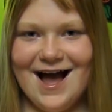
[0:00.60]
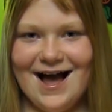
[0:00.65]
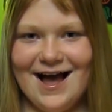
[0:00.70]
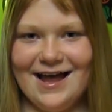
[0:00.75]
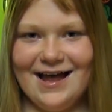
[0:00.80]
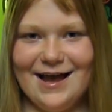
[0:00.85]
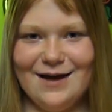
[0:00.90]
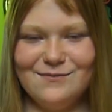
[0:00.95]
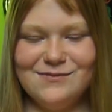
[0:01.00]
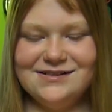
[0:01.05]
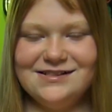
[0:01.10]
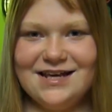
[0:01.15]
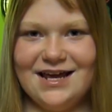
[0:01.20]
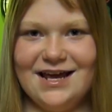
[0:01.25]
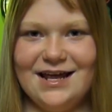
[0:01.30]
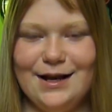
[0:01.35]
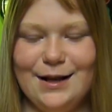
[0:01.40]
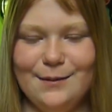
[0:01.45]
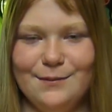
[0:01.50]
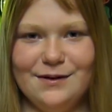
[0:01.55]
Hi, I'm
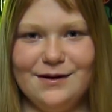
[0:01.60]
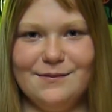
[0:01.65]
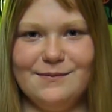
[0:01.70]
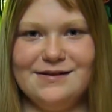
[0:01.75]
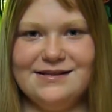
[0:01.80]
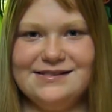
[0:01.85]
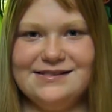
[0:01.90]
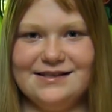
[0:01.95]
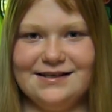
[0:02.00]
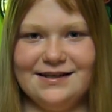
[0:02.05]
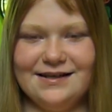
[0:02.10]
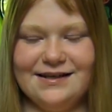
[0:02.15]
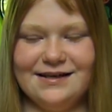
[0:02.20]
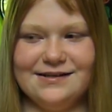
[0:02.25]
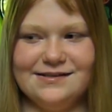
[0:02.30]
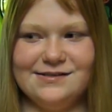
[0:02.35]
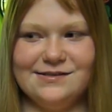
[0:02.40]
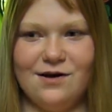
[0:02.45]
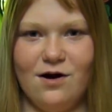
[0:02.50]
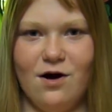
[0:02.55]
Adaya. I'm going to be
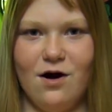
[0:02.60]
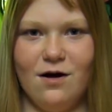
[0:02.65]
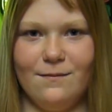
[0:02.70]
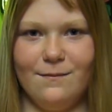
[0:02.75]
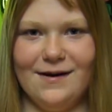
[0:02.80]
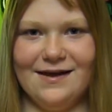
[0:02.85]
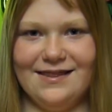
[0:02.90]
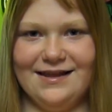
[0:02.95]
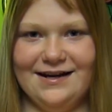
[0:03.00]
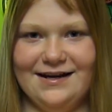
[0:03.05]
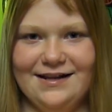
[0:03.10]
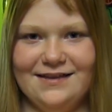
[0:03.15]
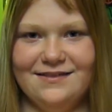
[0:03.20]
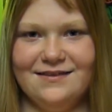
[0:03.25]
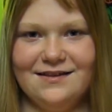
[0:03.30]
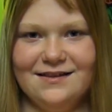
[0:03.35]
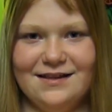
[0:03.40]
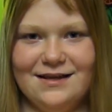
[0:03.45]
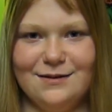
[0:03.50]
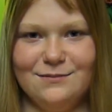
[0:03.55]
singing a song by Lady
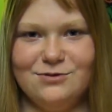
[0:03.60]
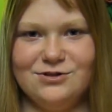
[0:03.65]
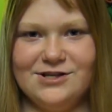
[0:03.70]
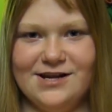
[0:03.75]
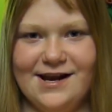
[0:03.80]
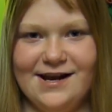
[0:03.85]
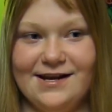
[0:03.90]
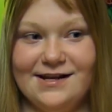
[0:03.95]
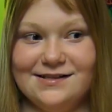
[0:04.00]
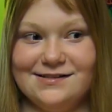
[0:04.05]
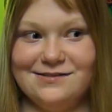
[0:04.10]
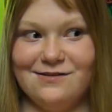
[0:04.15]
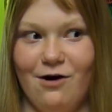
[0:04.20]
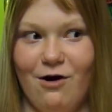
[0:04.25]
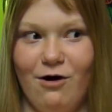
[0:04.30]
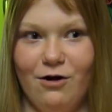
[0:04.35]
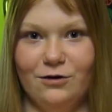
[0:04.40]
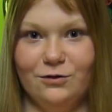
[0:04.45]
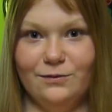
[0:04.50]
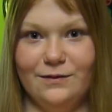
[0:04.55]
and the Lampshade. It's
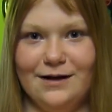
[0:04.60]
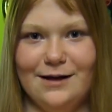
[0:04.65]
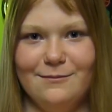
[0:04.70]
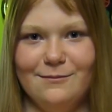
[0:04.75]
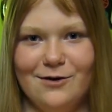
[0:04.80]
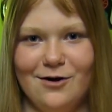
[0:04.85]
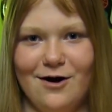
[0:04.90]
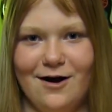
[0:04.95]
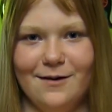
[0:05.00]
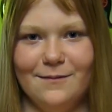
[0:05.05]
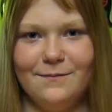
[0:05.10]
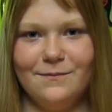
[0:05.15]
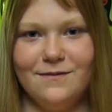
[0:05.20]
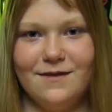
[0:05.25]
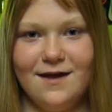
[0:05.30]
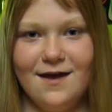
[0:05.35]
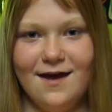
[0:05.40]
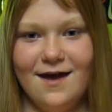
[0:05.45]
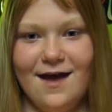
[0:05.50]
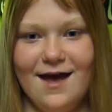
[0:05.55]
called When I'm Gone.
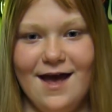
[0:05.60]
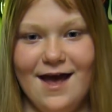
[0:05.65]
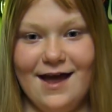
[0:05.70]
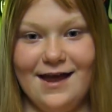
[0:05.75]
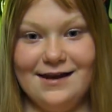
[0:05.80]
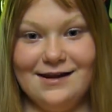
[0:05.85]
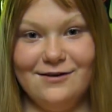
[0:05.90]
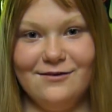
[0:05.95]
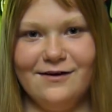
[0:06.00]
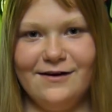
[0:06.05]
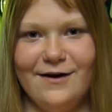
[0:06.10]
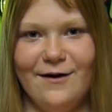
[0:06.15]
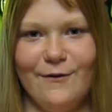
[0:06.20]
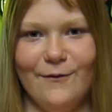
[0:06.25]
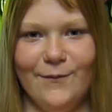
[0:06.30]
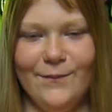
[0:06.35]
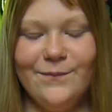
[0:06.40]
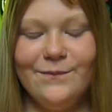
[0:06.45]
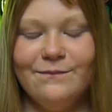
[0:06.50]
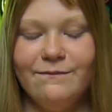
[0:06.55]
And here I
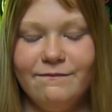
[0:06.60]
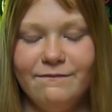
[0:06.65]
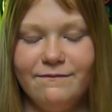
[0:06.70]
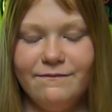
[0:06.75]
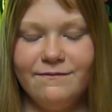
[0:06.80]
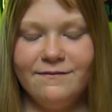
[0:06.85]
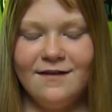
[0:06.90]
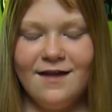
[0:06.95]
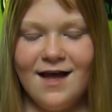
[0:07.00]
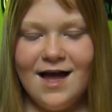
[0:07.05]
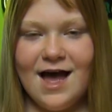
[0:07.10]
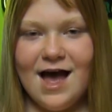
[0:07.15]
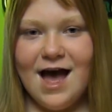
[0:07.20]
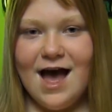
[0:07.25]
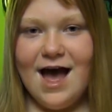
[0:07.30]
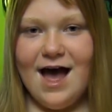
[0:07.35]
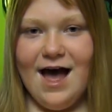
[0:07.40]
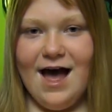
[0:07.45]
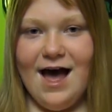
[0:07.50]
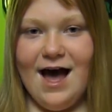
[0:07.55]
go.
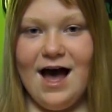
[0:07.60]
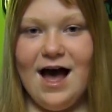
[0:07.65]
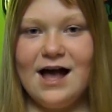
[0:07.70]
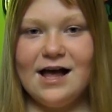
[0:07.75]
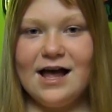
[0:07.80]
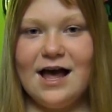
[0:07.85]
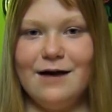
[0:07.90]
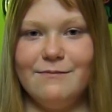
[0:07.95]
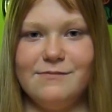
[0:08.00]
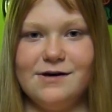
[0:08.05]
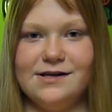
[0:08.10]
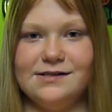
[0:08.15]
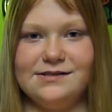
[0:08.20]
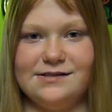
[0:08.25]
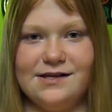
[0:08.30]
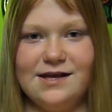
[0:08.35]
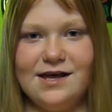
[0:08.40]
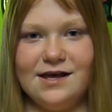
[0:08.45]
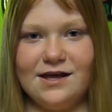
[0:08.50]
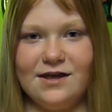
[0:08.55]
I got my
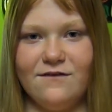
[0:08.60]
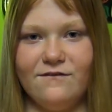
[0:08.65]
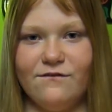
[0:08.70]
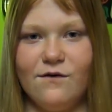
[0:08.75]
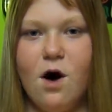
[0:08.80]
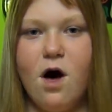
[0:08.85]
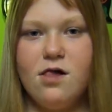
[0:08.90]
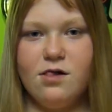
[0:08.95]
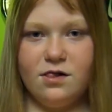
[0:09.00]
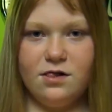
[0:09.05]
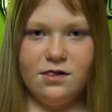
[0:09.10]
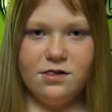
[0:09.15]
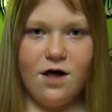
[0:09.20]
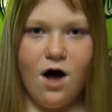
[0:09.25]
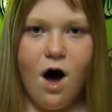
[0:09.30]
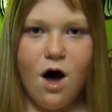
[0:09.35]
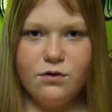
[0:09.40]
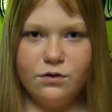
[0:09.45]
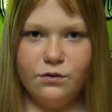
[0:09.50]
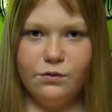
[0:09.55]
ticket for the
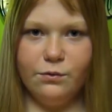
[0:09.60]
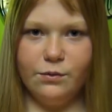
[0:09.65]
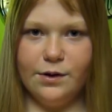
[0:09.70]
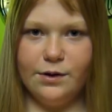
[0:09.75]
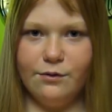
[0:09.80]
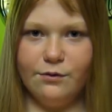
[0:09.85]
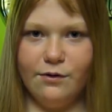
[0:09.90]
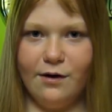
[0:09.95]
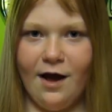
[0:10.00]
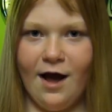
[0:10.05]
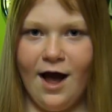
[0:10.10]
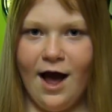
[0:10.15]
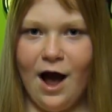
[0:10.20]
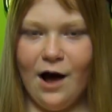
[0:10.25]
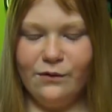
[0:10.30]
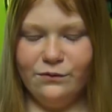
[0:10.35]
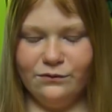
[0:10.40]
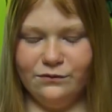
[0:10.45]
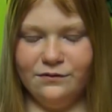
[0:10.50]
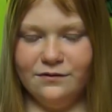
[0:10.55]
long way
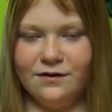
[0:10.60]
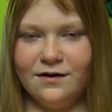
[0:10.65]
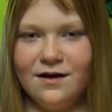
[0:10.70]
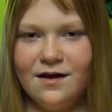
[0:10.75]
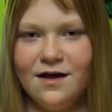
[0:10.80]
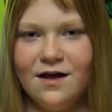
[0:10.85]
round.